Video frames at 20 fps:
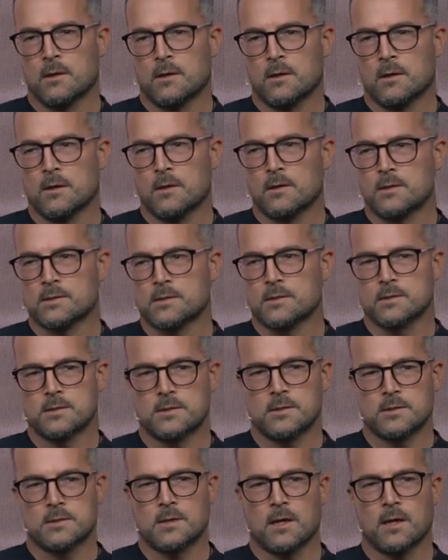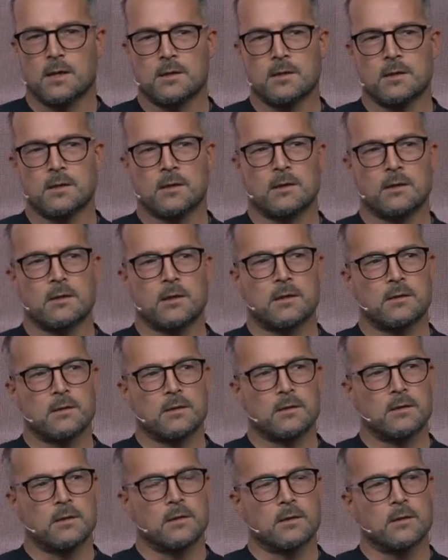And this is this idea that
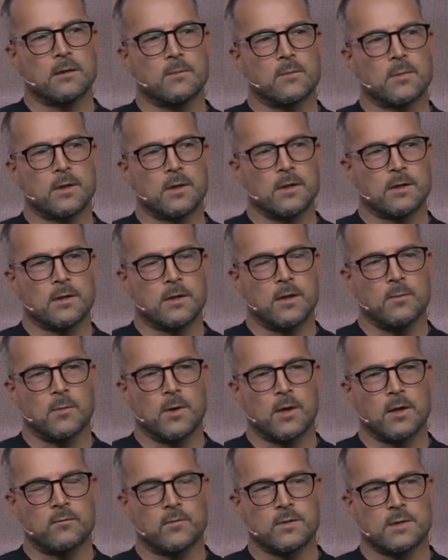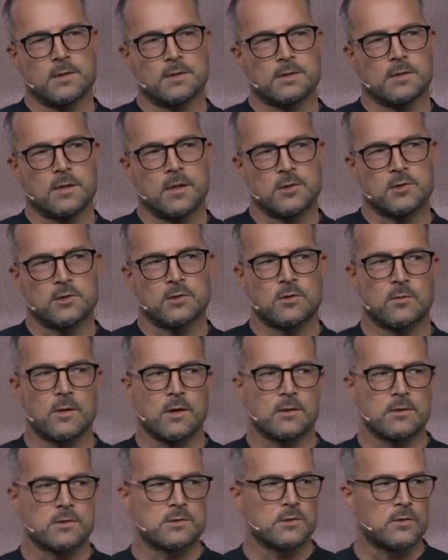it came out of a discussion
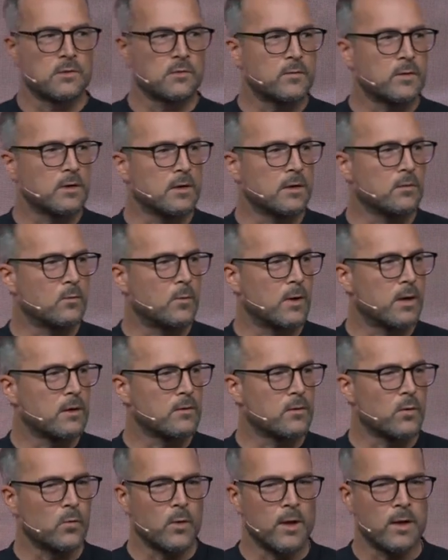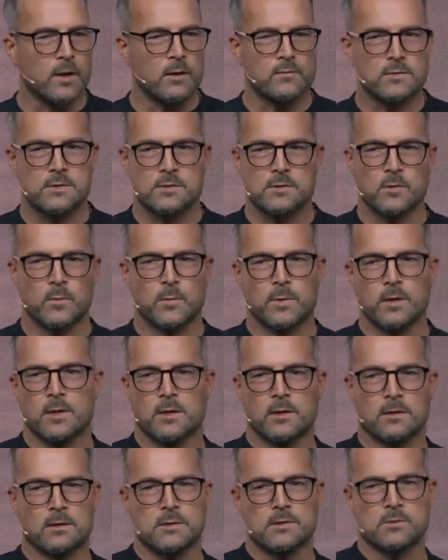around surfing and why are the waves so big
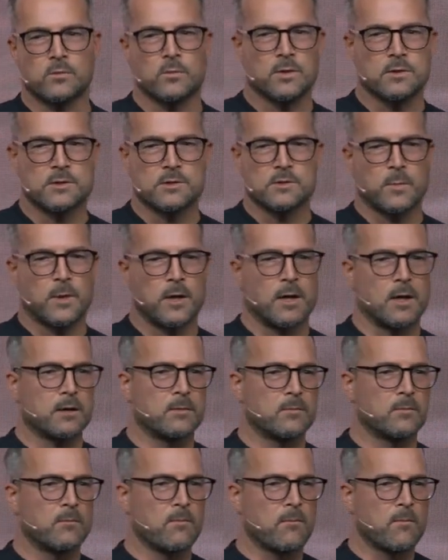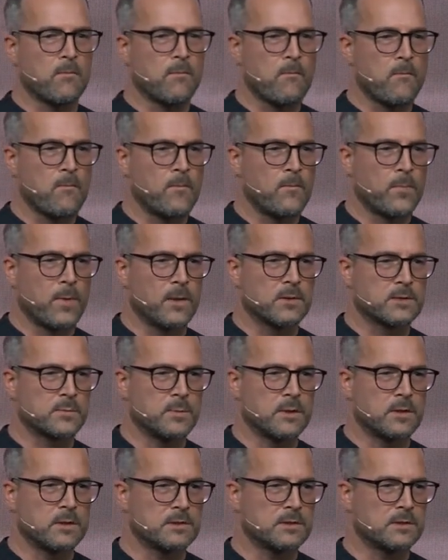in this one spot? And it's
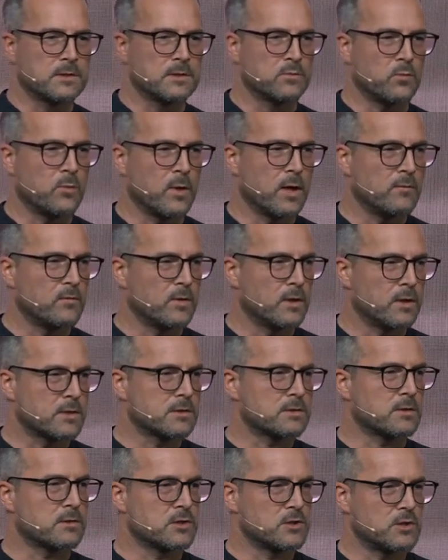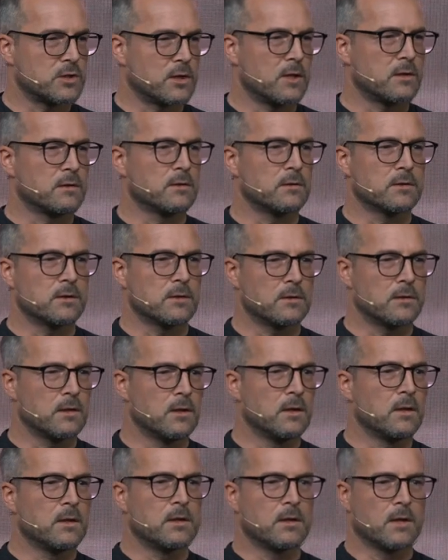because these wavelengths are channeled and
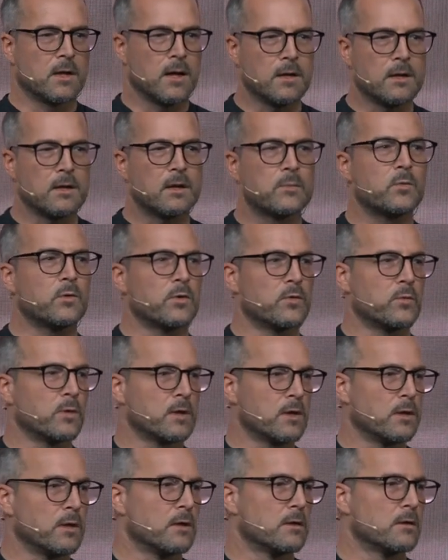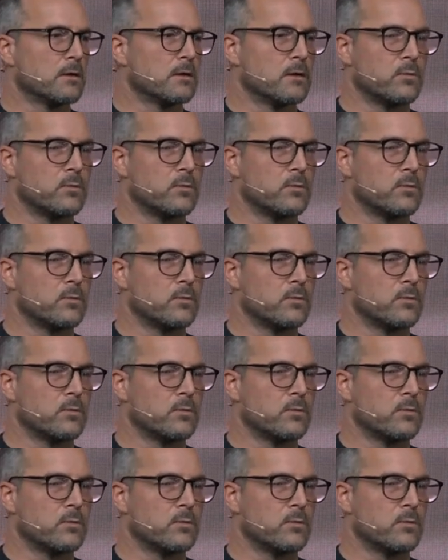line up with one another.